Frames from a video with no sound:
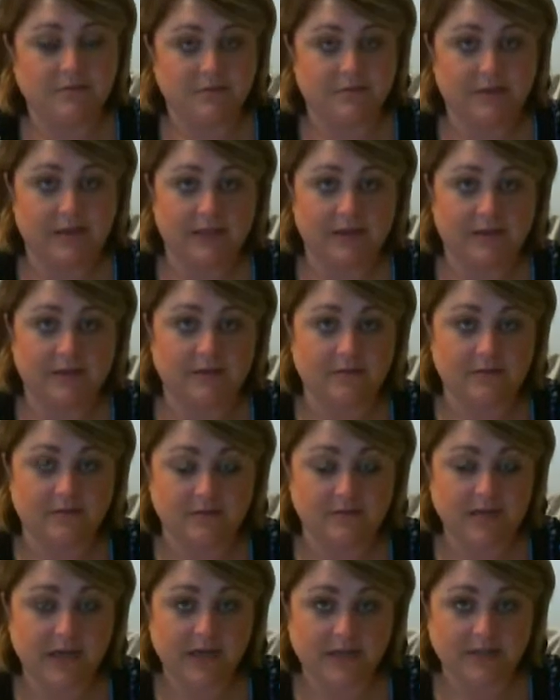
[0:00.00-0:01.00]

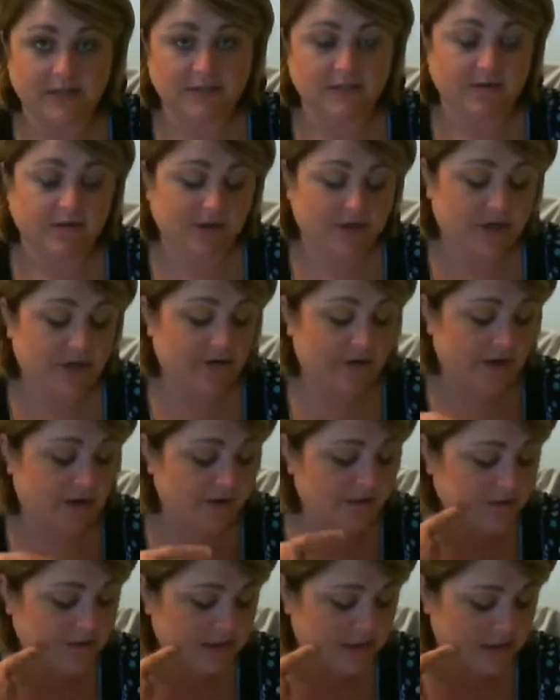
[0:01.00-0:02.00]
ductus
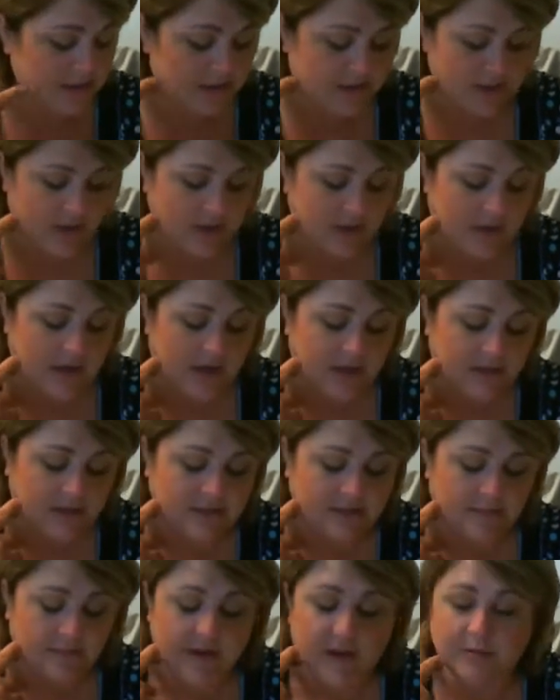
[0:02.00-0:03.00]
arteriosus,
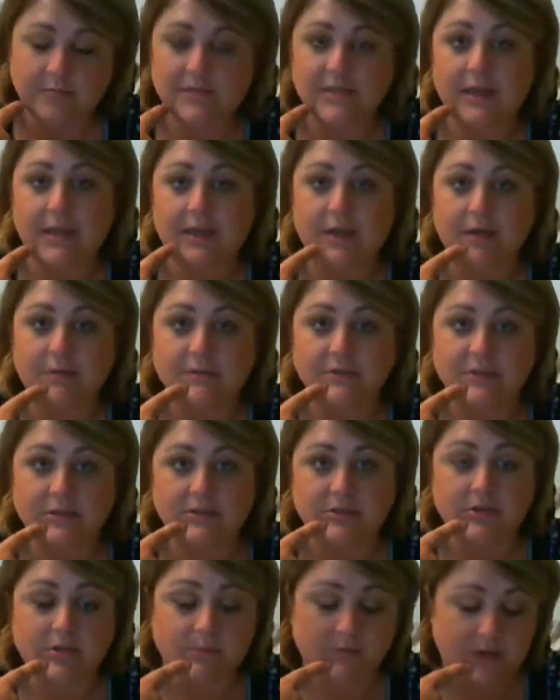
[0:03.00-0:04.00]
and sometimes it helps
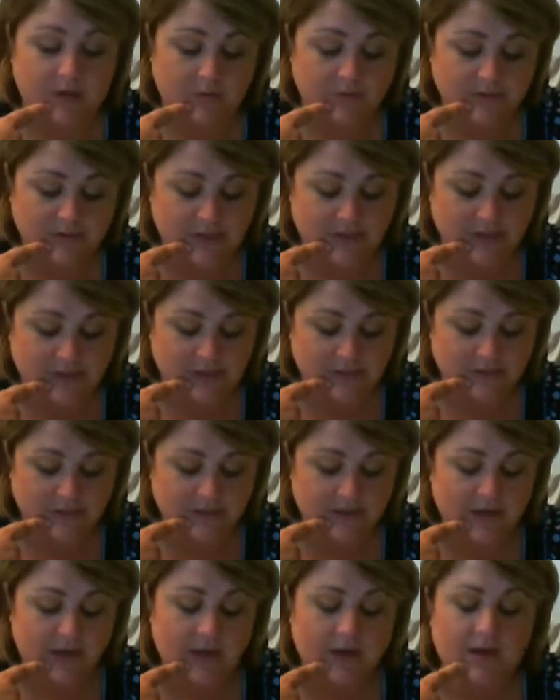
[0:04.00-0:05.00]
and sometimes it
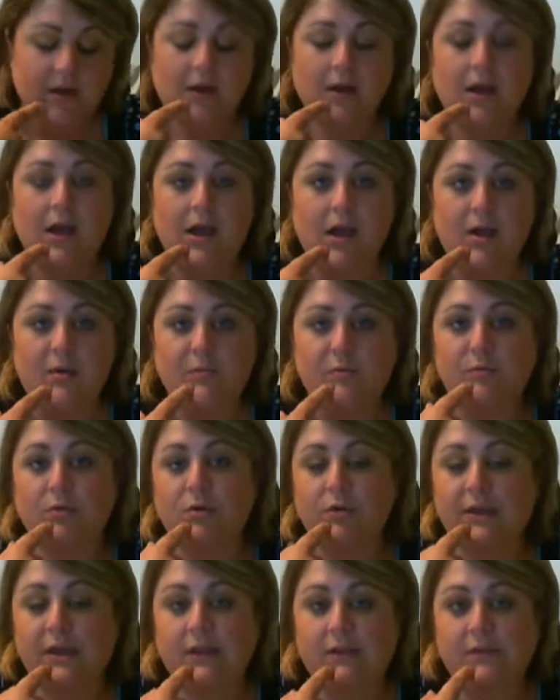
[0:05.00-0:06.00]
doesn't.
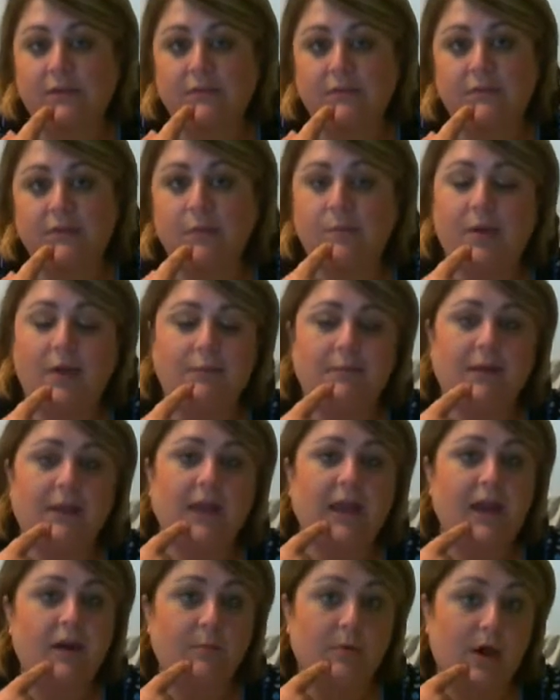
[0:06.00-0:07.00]
We'll give the baby
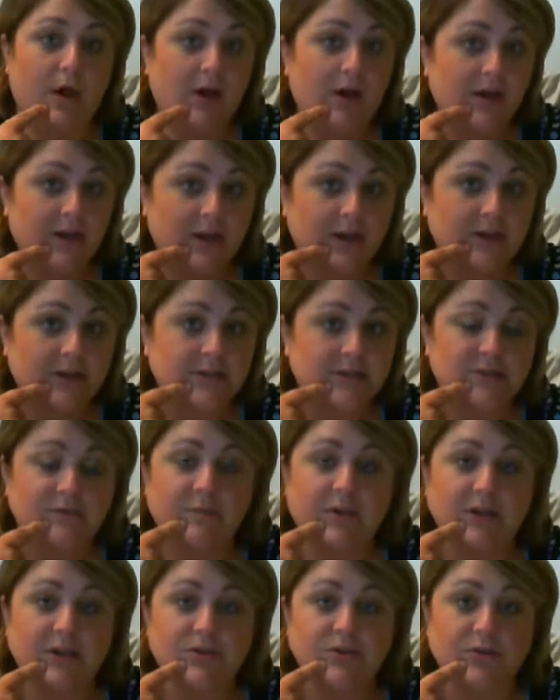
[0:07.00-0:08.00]
antibiotics to
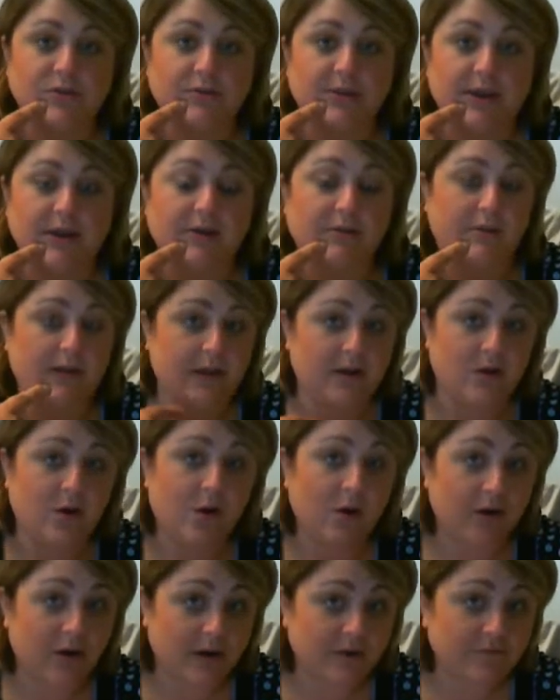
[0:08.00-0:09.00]
make sure they don't get a
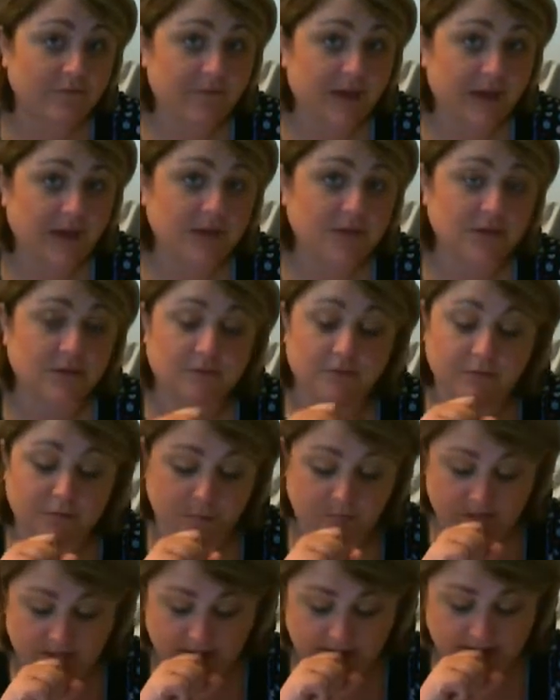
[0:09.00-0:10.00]
heart infection
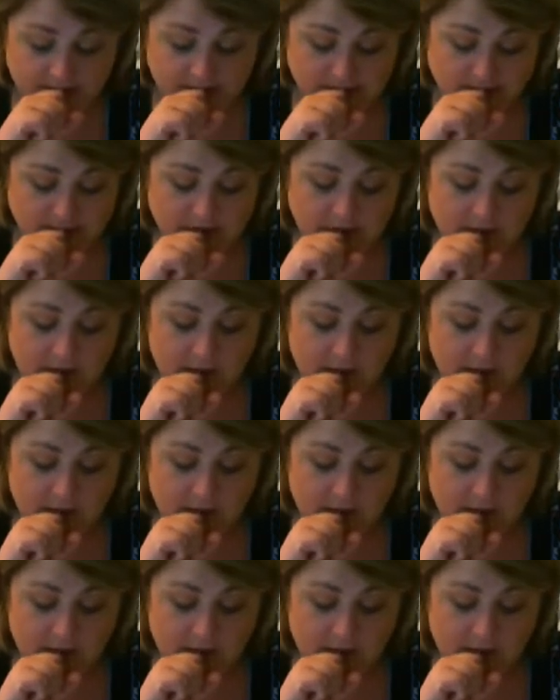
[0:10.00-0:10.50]
from this,